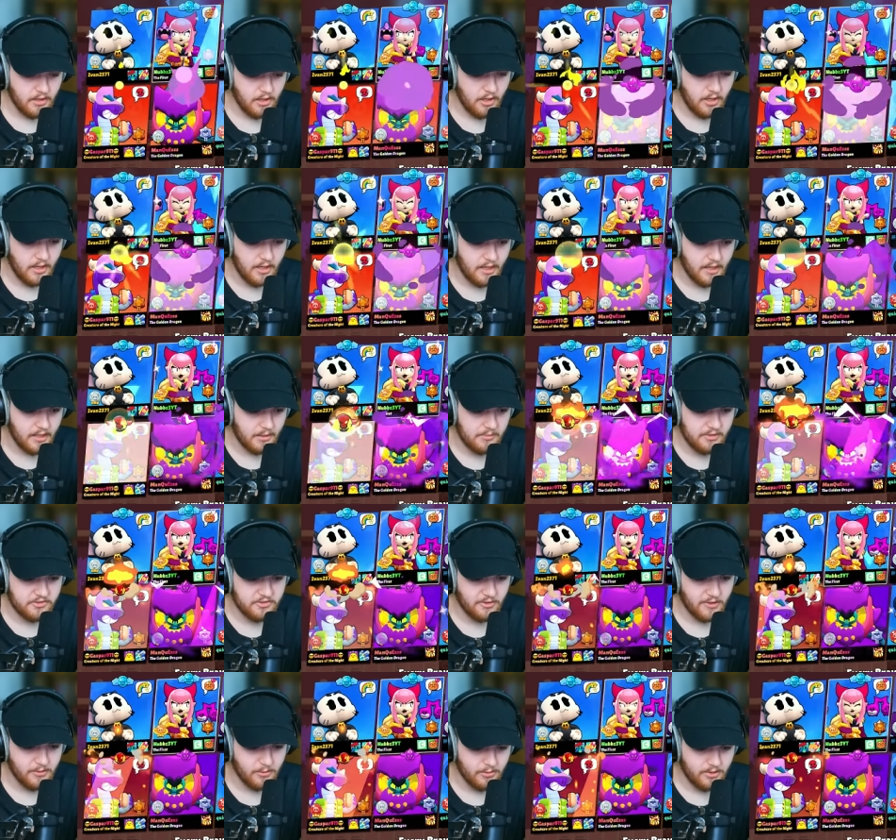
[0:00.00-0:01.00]
Alright, I gotta make
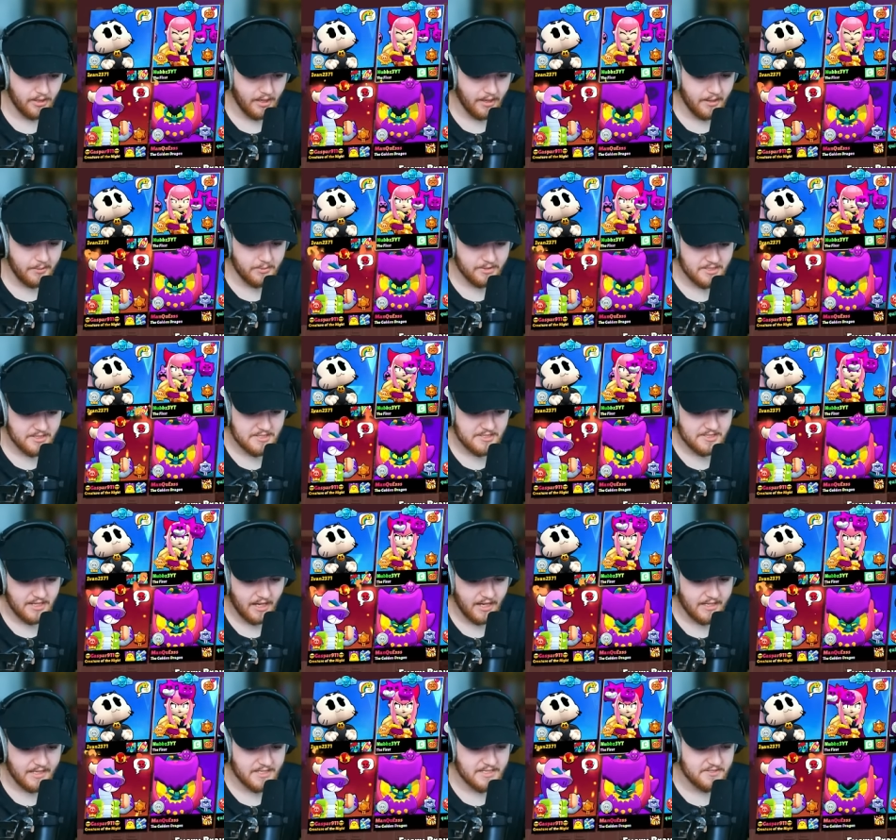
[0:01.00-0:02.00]
sure I don't die, because
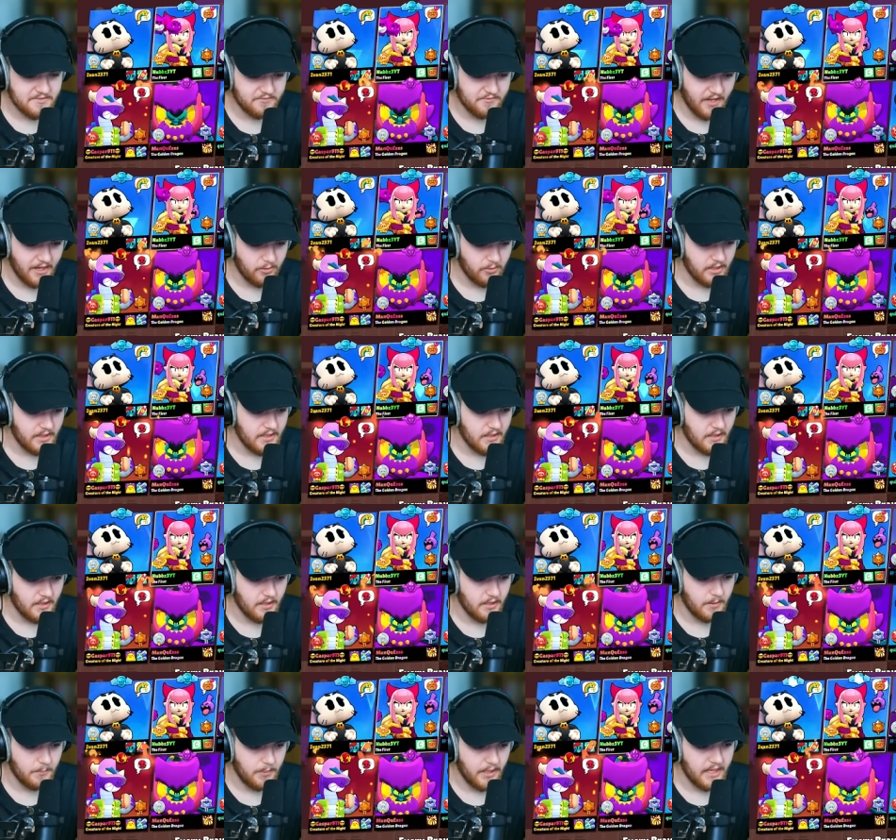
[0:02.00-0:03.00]
dying is very,
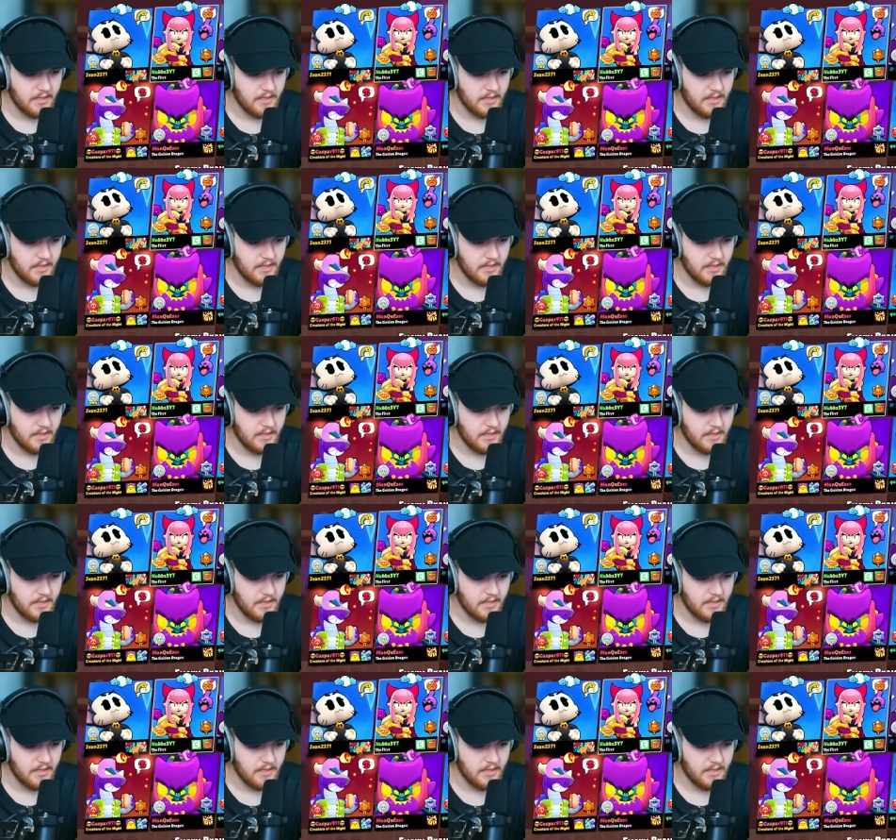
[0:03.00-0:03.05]
uh,